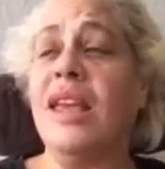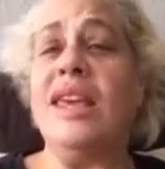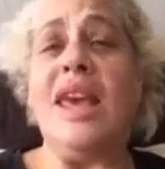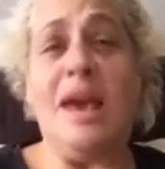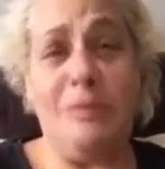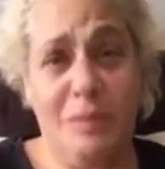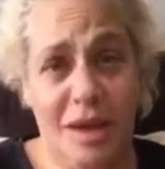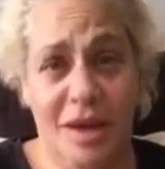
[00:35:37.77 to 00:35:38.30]

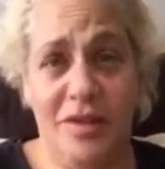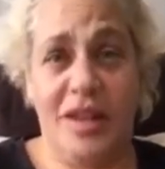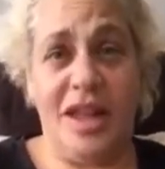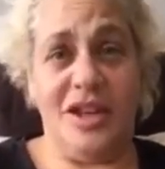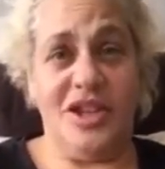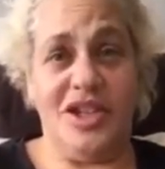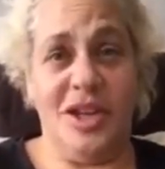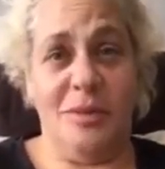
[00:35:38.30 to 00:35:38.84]
get me on
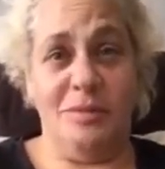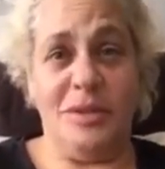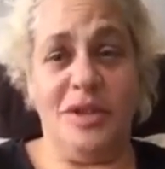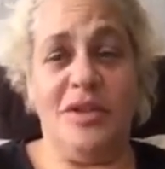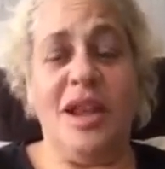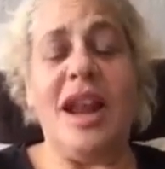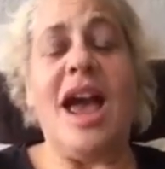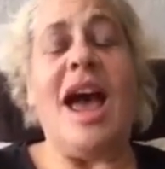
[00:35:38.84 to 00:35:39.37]
that ship
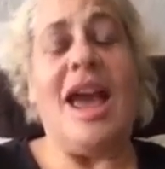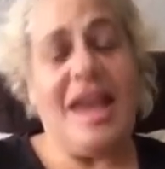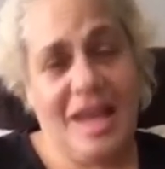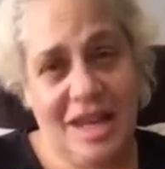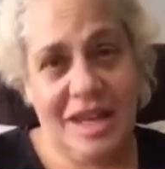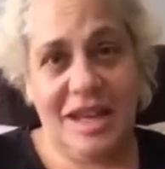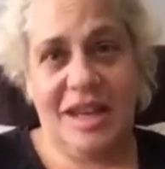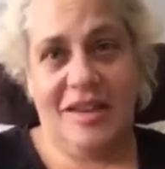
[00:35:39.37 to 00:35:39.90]
so that I
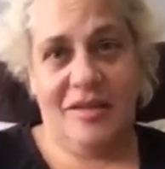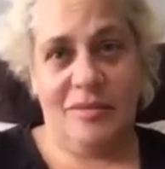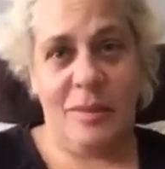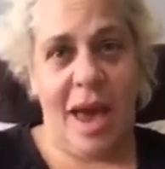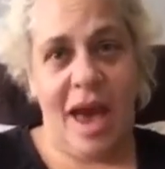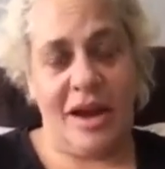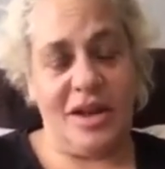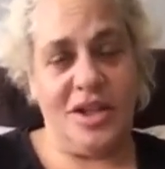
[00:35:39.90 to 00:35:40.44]
can give
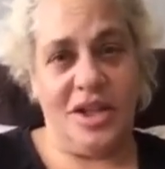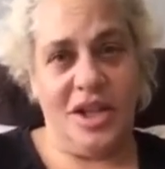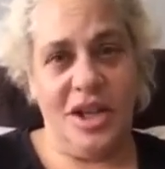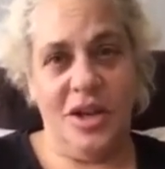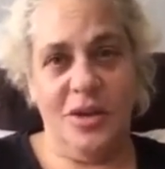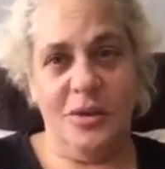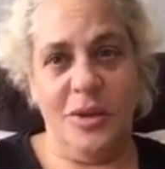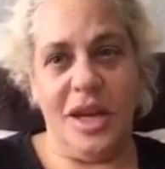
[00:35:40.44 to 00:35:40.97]
back to
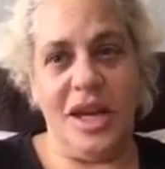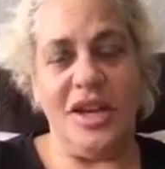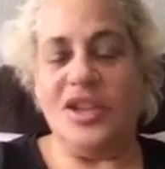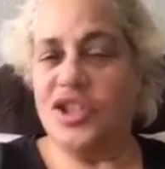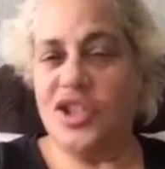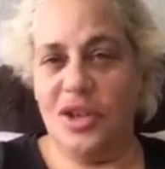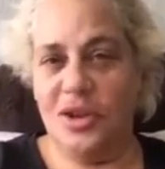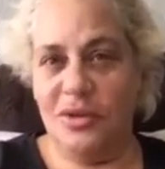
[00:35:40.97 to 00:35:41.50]
you
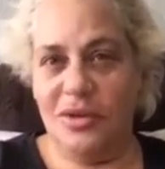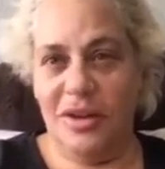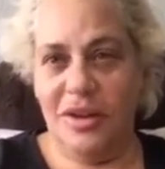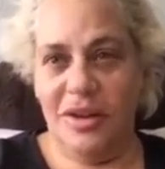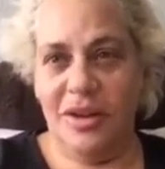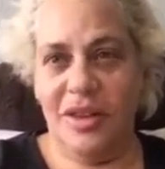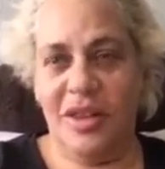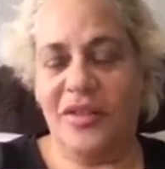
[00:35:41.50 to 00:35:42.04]
in June.
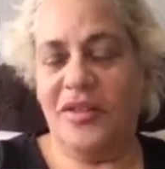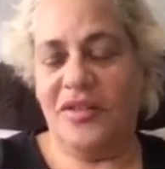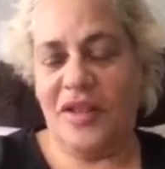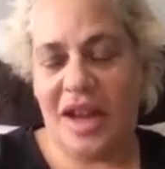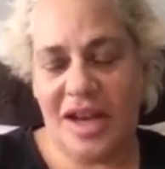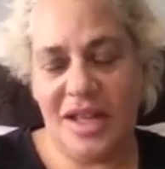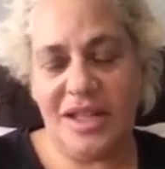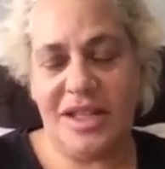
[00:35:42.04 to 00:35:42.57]
The
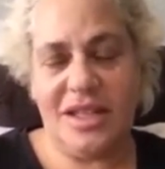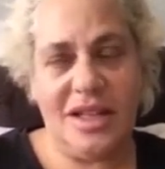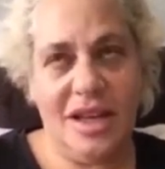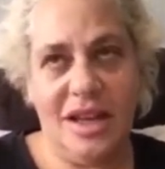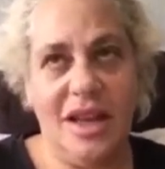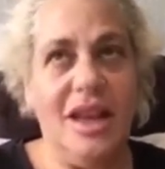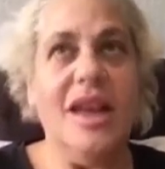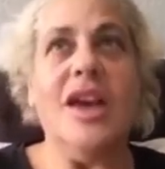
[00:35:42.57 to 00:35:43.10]
funnest
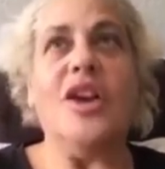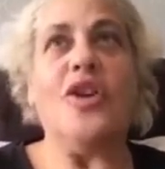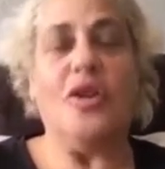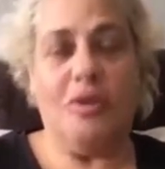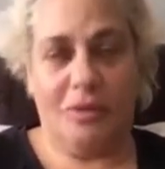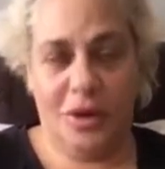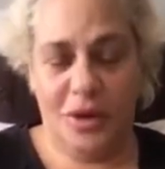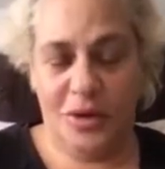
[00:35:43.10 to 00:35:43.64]

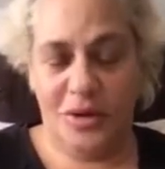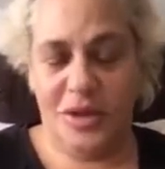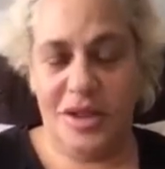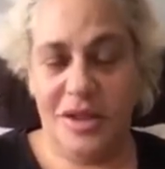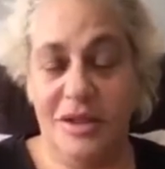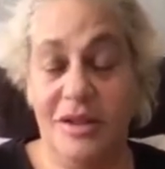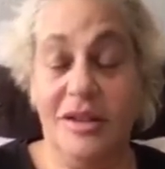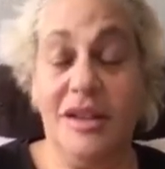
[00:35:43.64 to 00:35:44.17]

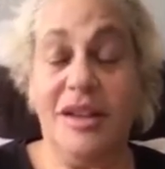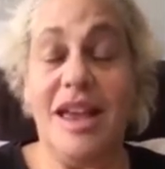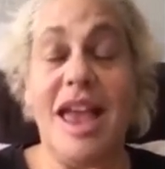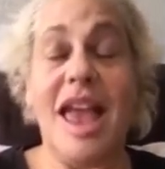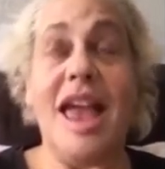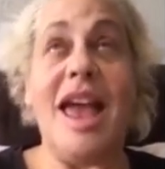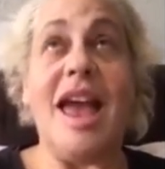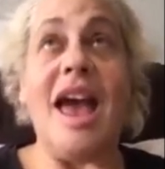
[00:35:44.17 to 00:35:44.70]
cruise
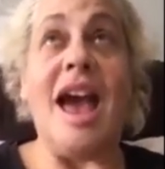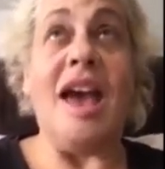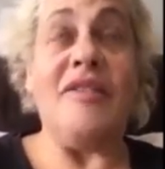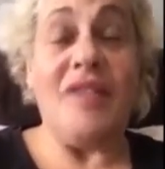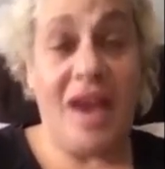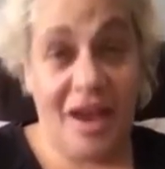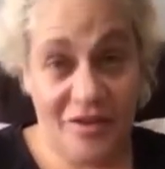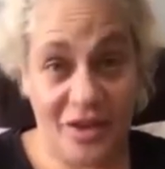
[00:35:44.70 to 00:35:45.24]

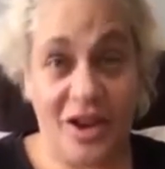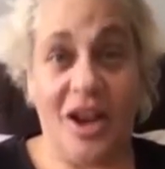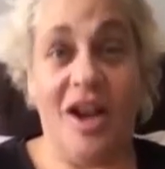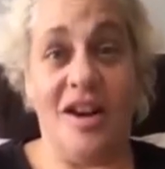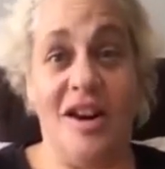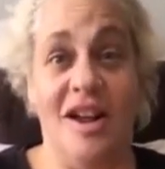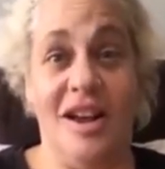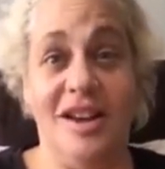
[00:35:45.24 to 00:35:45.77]
I've ever
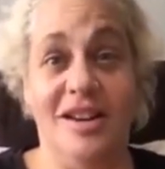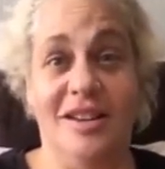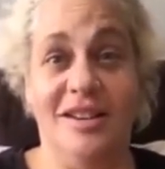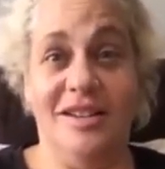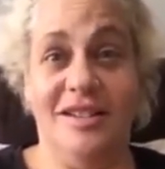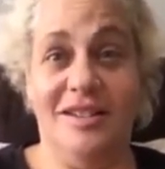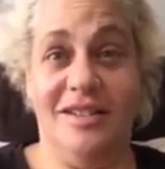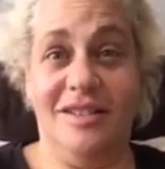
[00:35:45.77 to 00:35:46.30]
gone on.
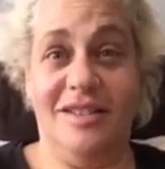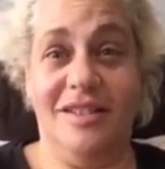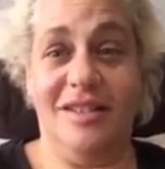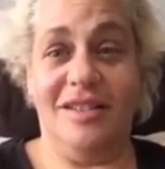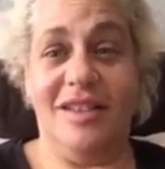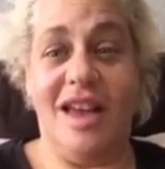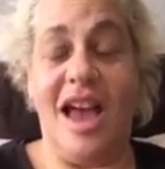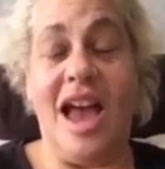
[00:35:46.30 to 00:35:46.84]

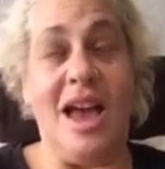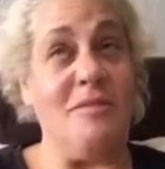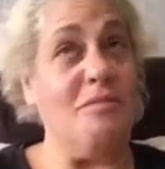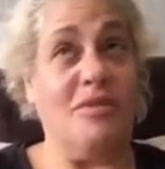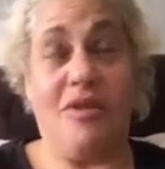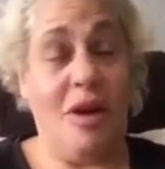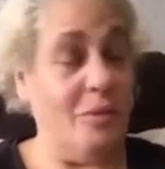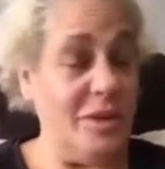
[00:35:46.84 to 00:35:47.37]
I
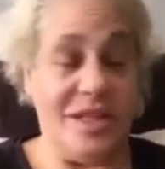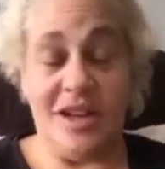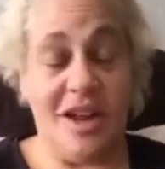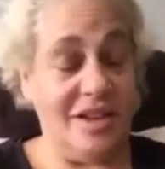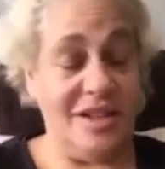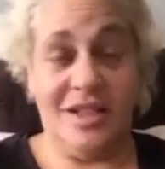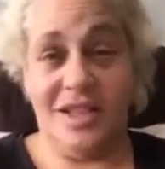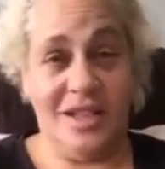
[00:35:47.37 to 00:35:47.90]
promise
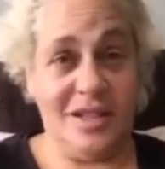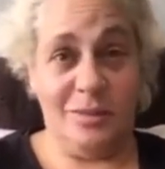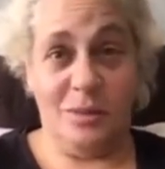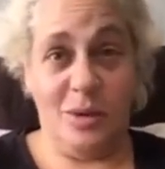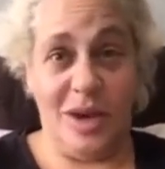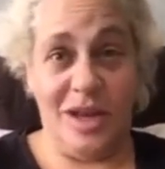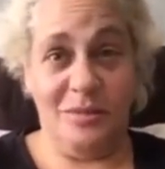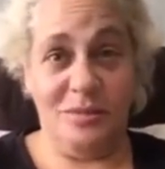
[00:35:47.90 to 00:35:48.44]
not to
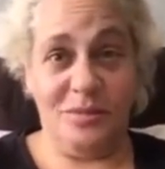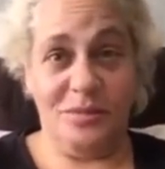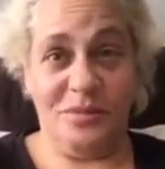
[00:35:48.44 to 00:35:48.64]
disappoint.